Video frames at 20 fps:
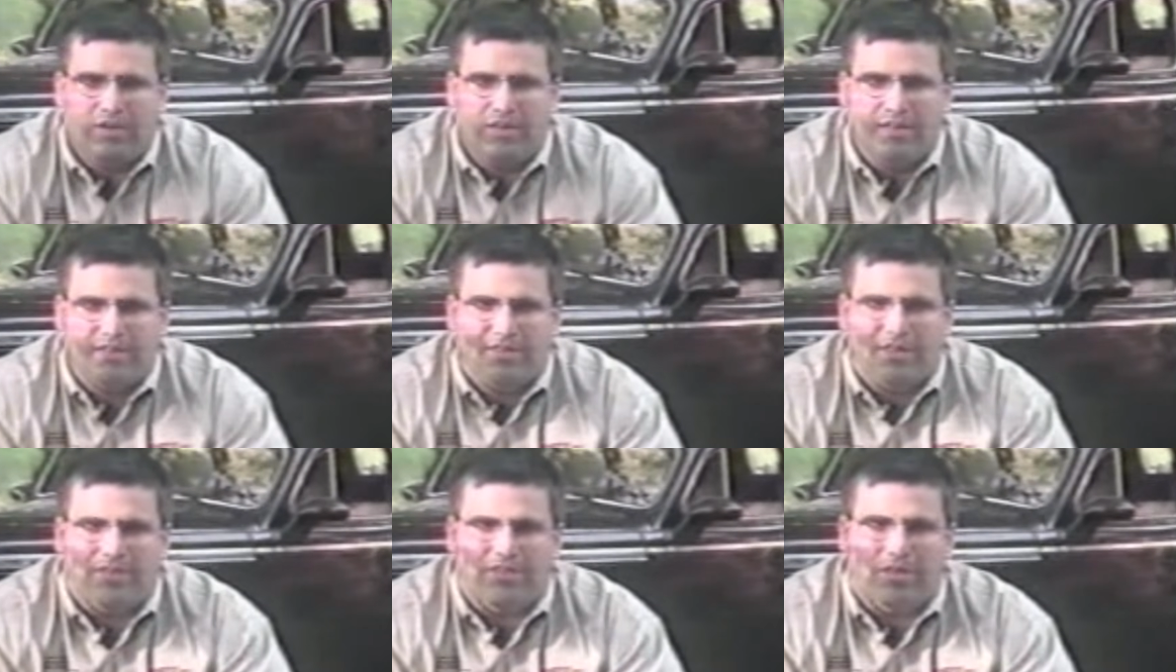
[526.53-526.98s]

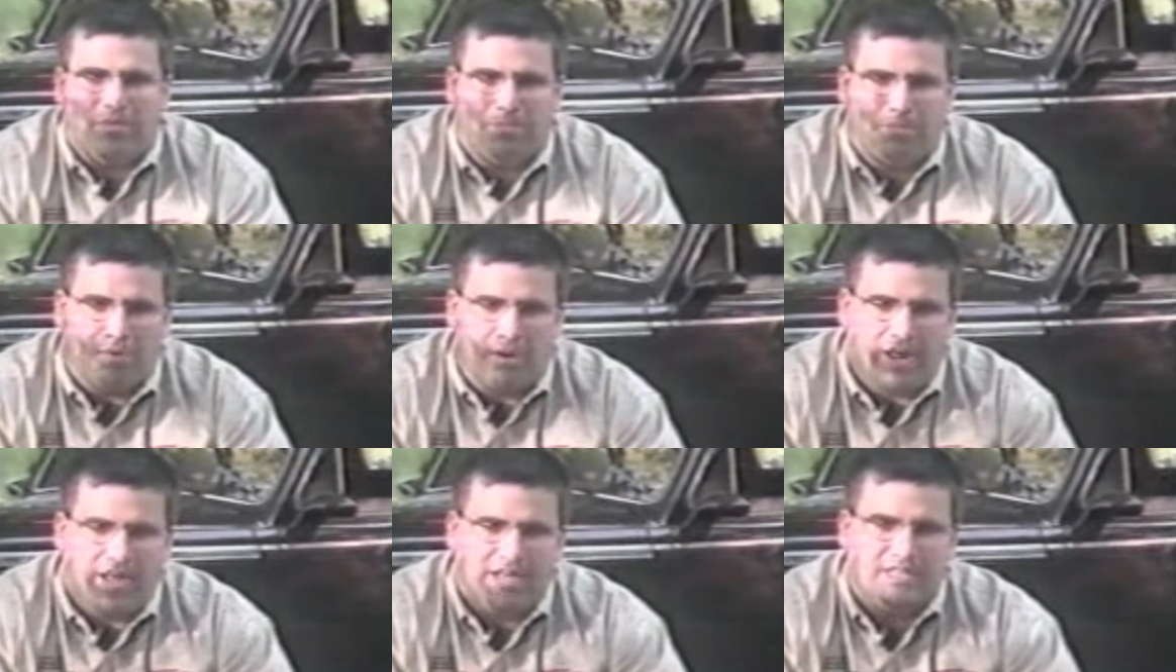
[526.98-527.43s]
that the
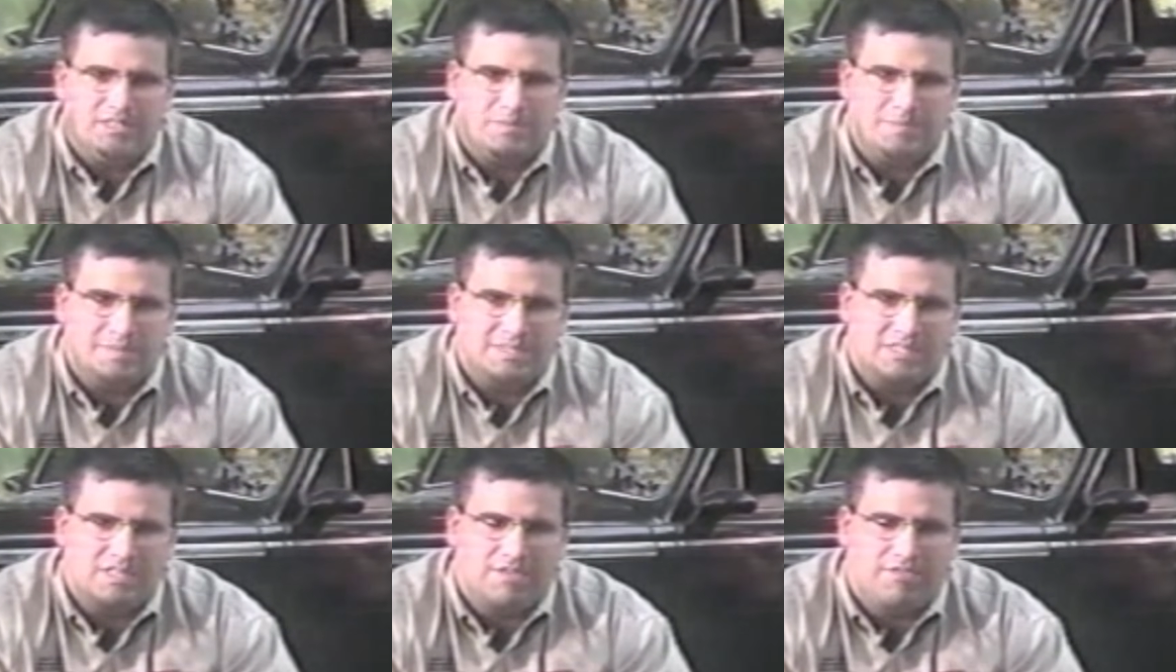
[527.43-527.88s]

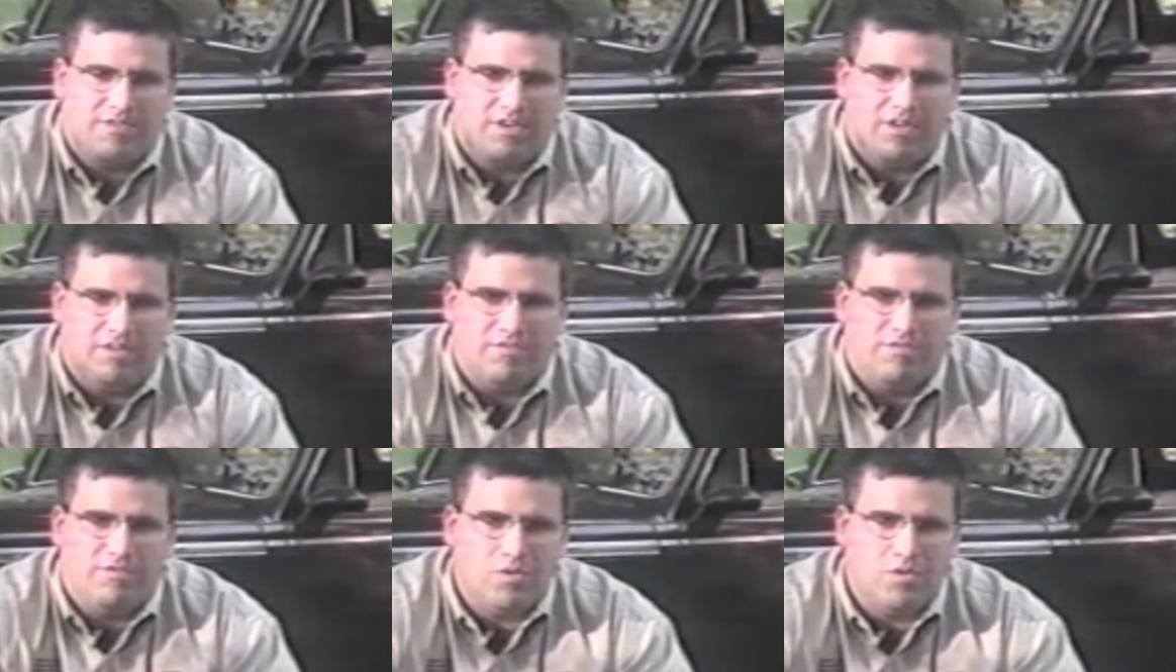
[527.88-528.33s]
brake-specific
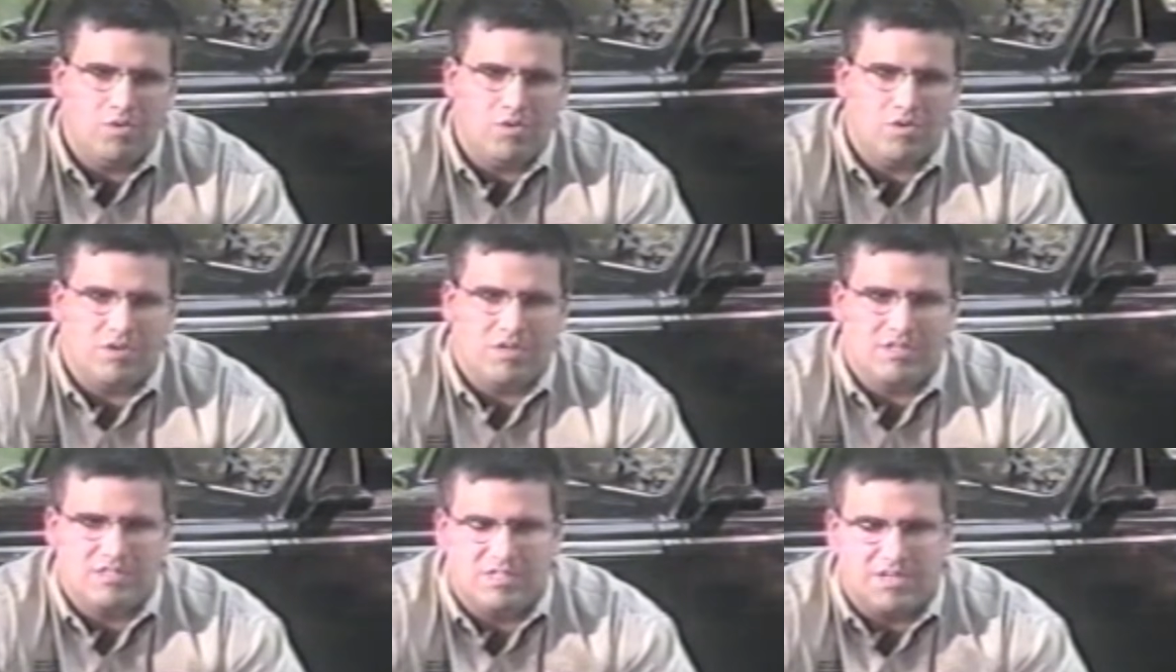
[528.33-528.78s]
fuel
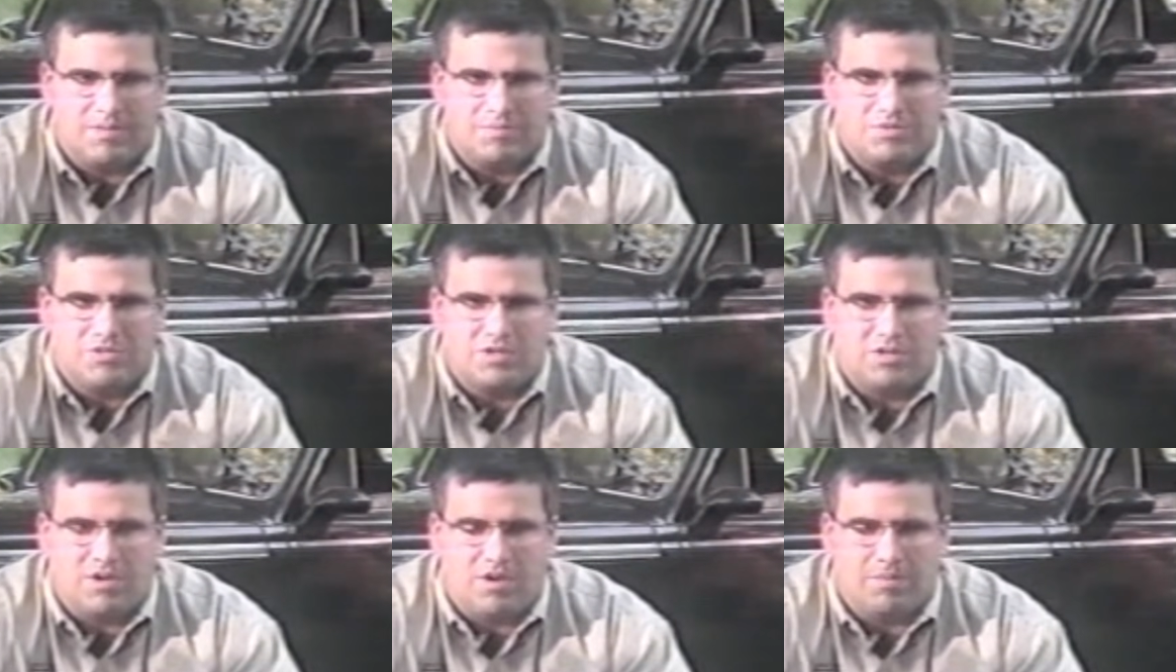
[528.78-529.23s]

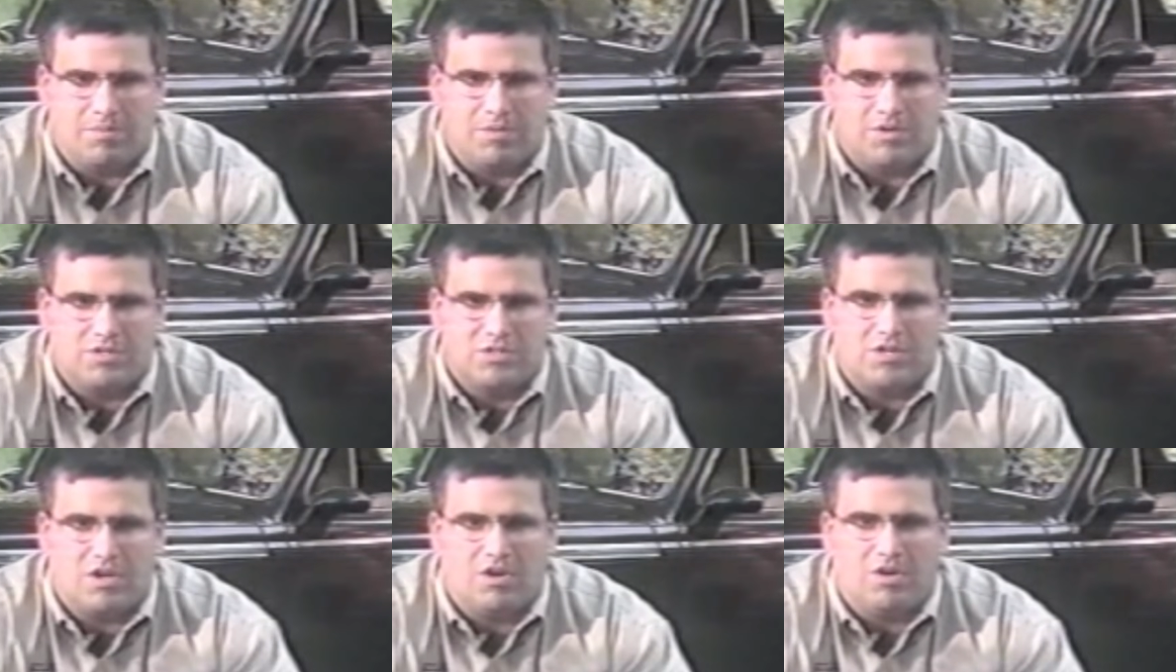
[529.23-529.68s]
consumption numbers
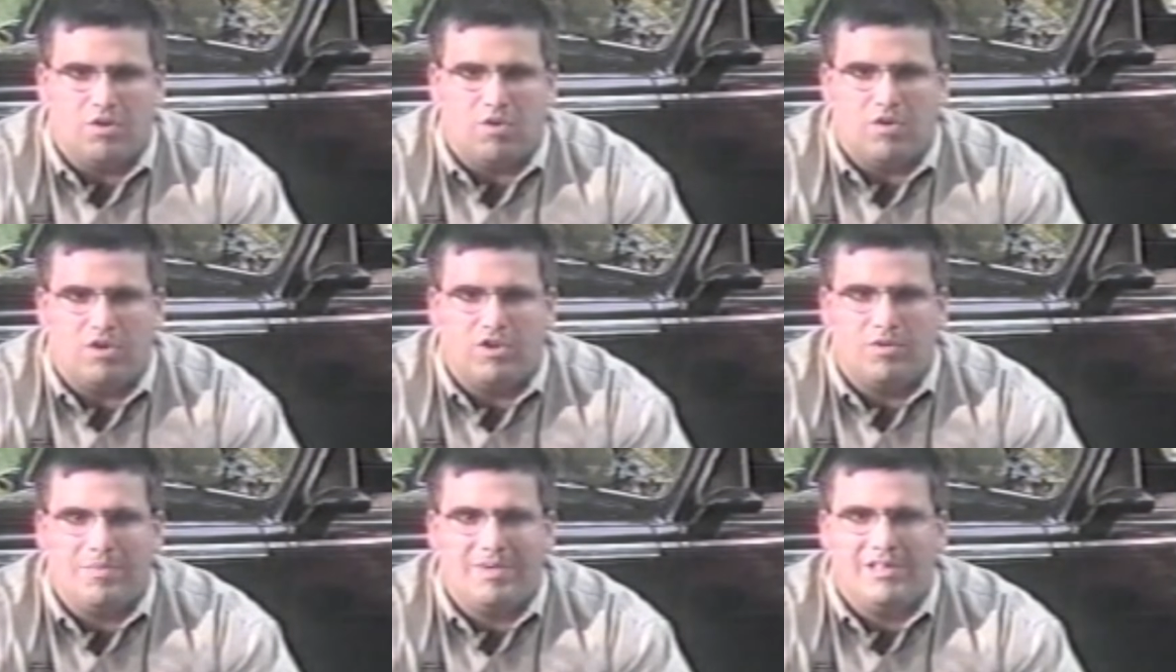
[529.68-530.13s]
are going to
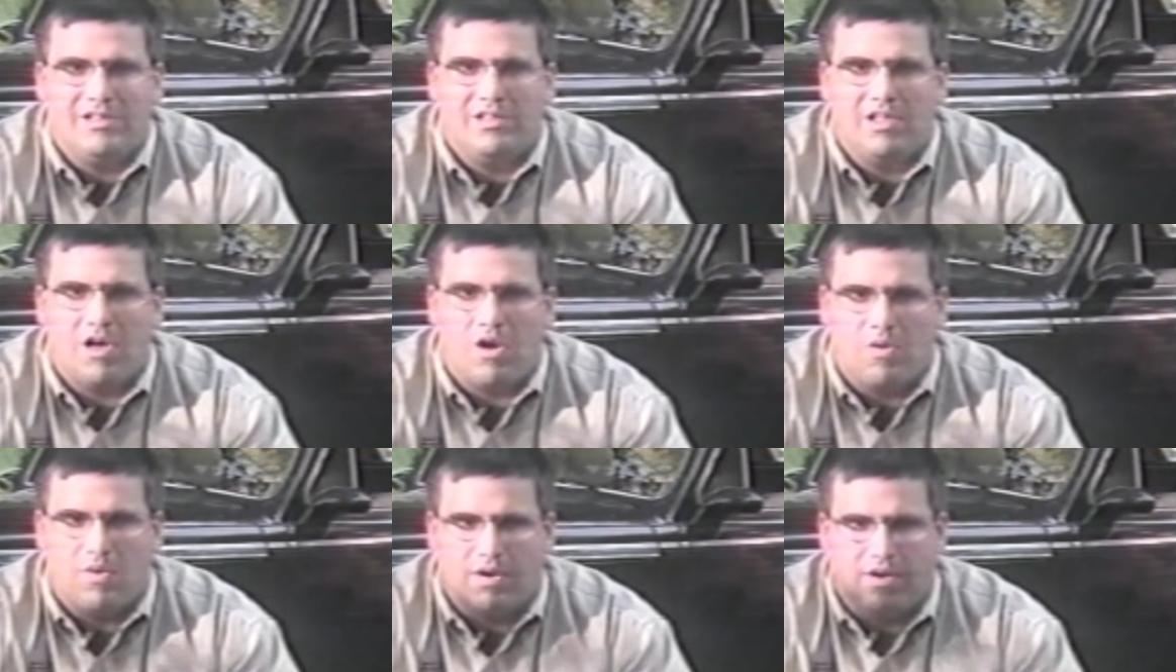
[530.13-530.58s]
be
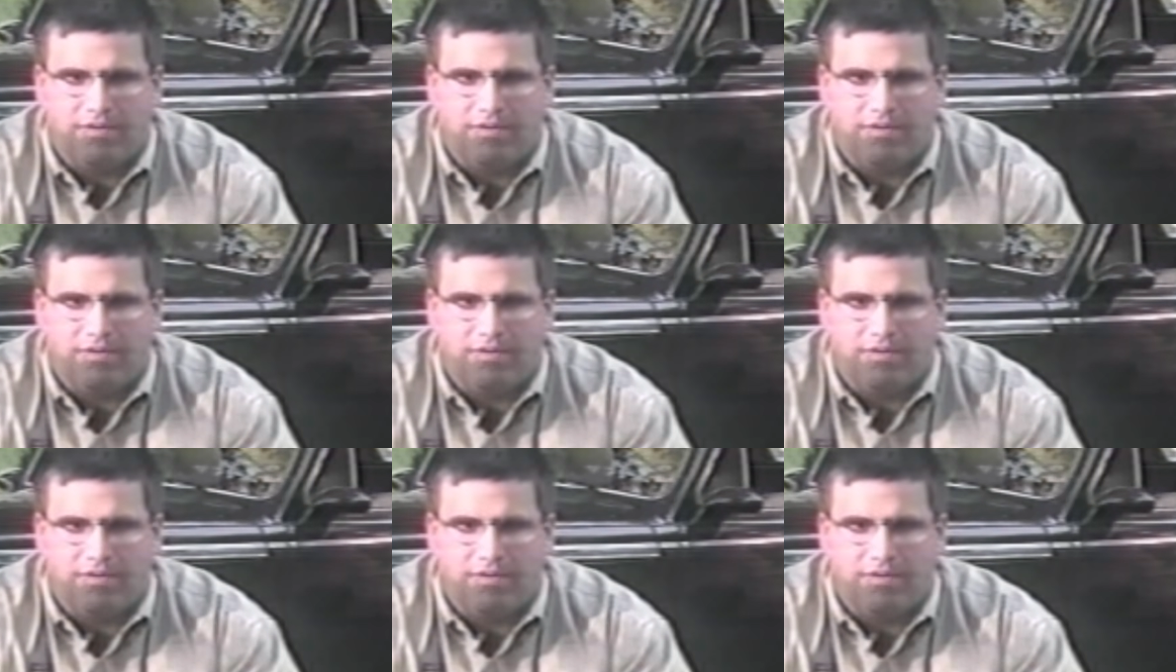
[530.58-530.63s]
lower.